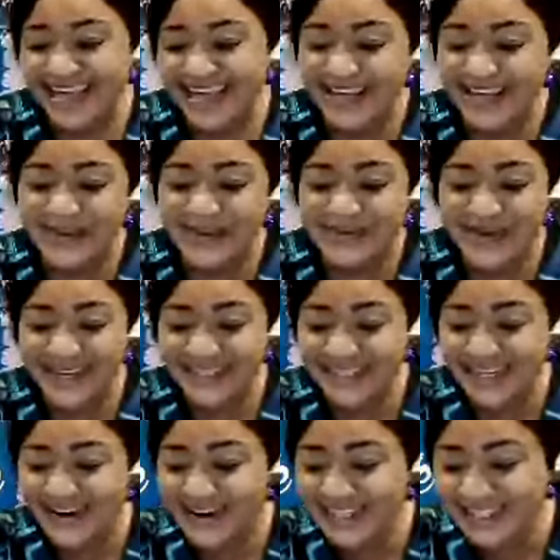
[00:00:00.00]
Thank you, my
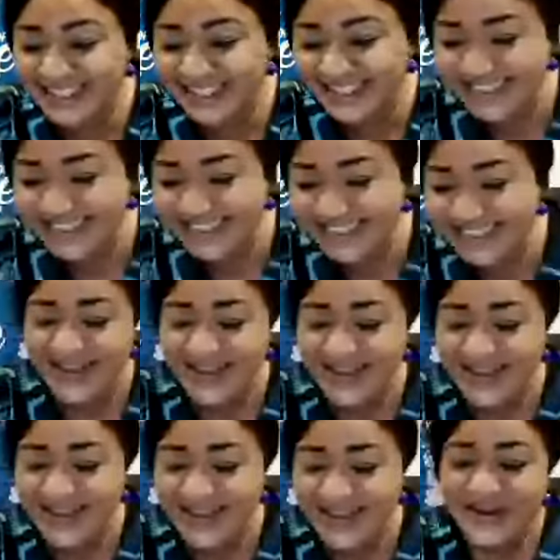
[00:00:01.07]
dearest sister.
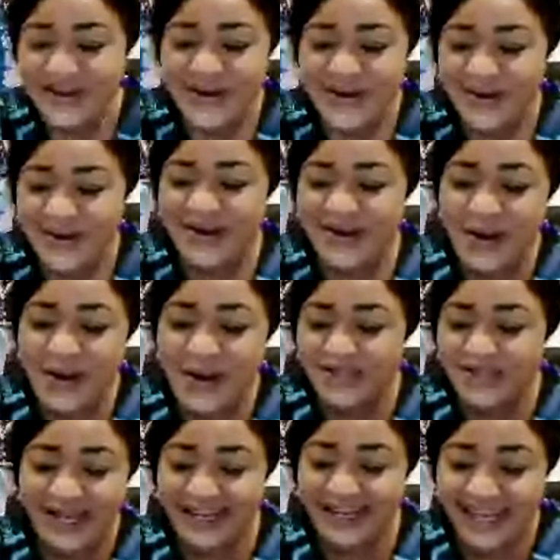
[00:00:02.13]
We are coming to
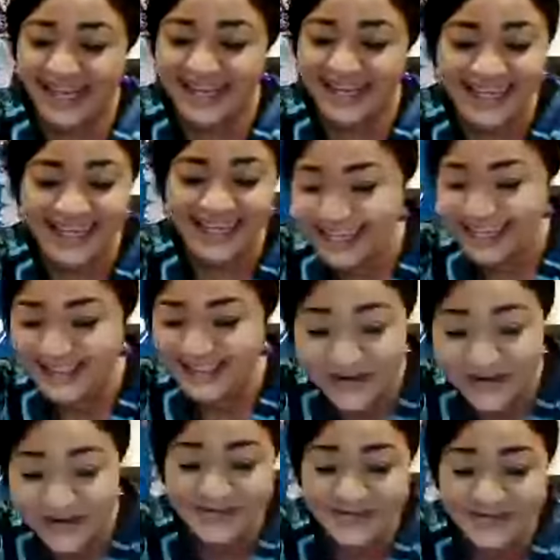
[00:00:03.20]
Atlanta in
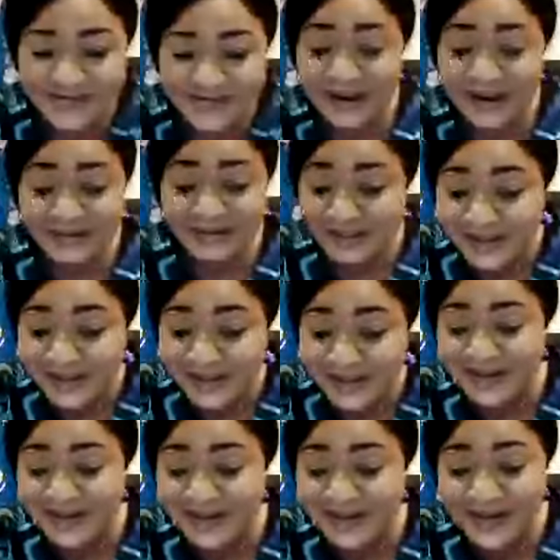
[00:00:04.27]
November. She, I'm
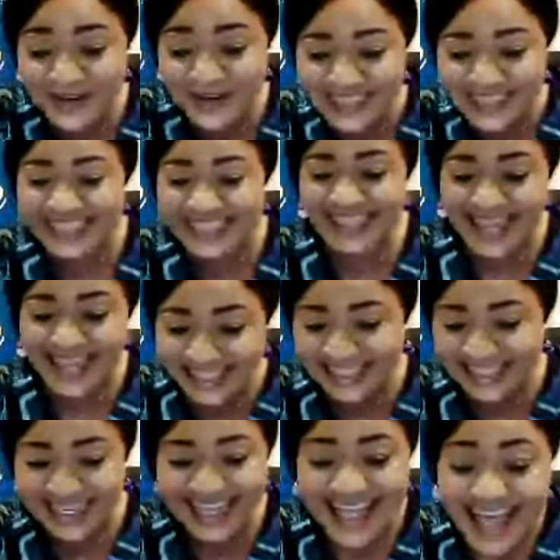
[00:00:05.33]
speaking, well, not
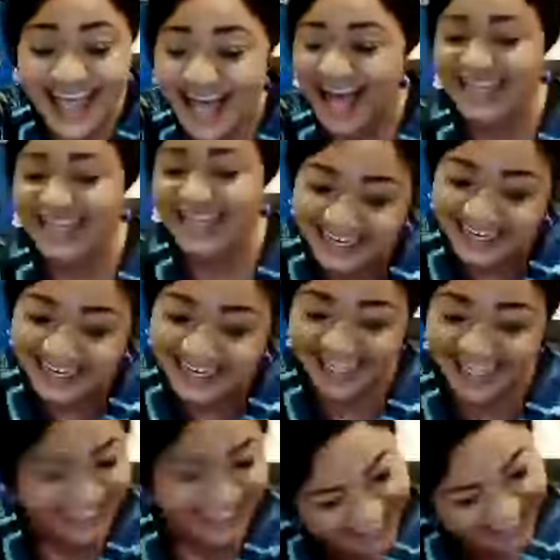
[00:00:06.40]
Atlanta,
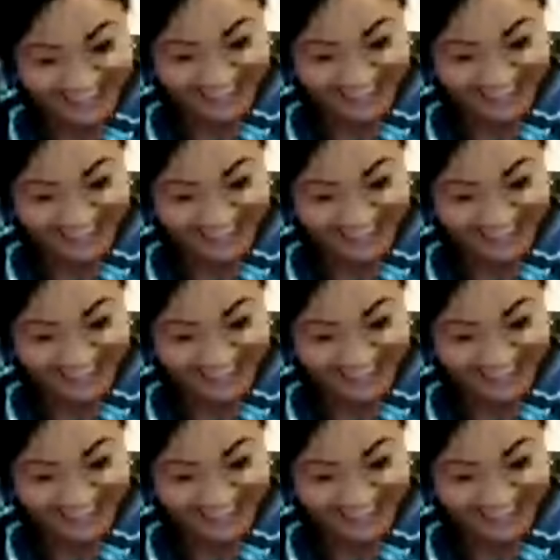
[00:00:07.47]
Atlanta.